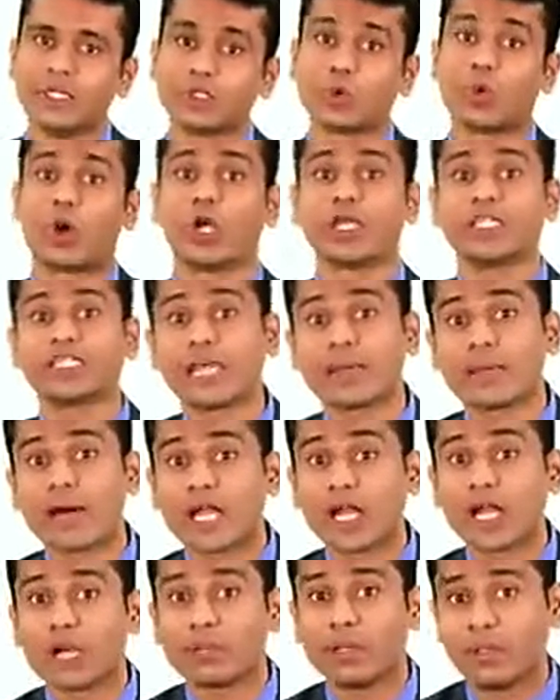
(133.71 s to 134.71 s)
So what is A
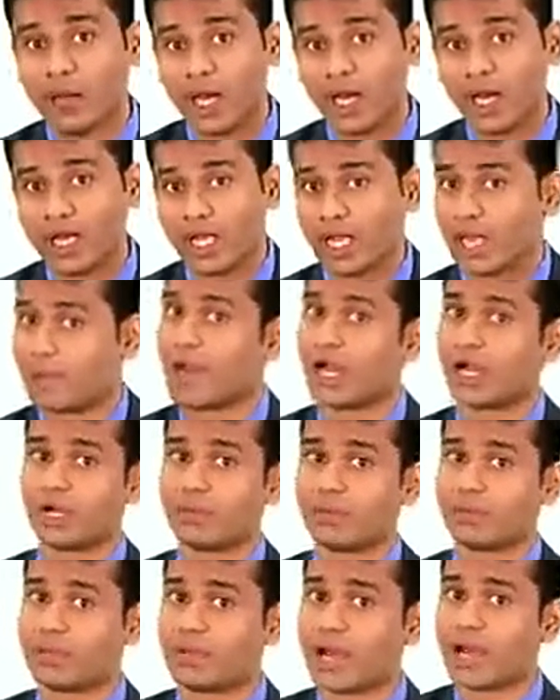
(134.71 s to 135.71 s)
bar dot B bar? A bar
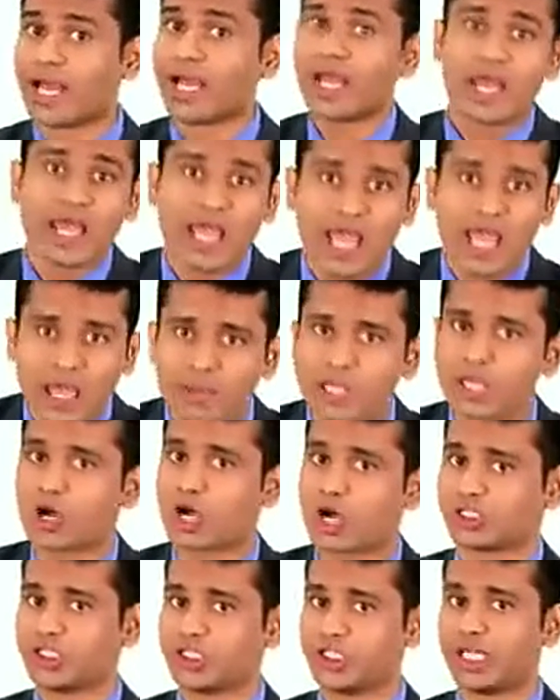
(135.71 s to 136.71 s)
dot B bar, AB
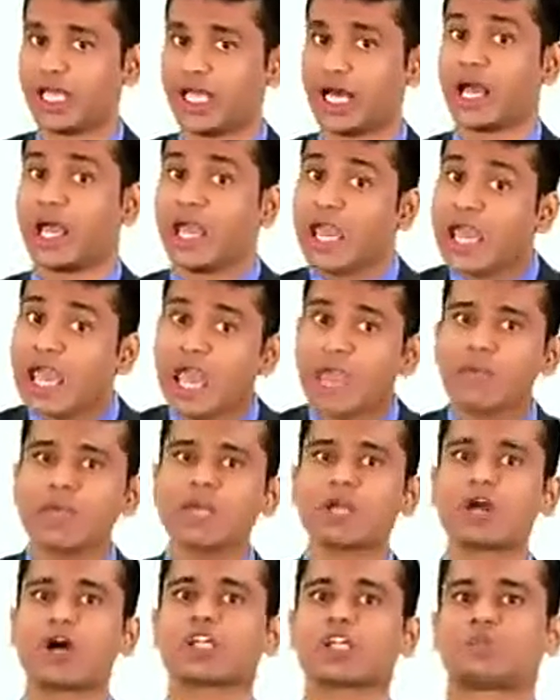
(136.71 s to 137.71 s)
cos theta,
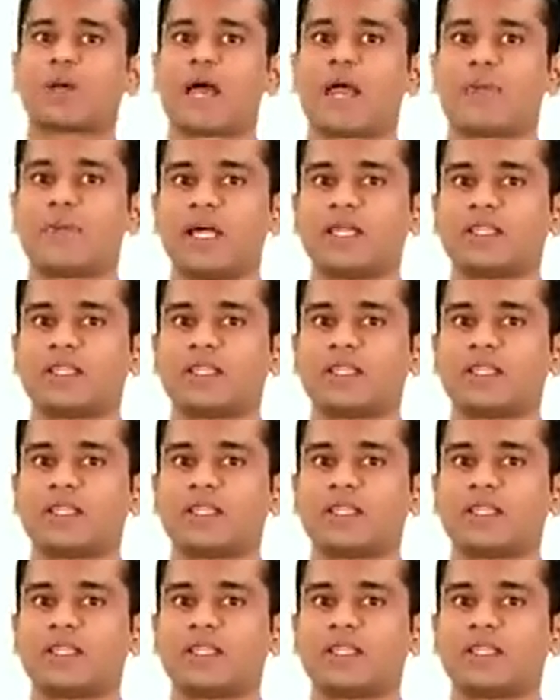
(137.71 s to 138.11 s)
AB cos pi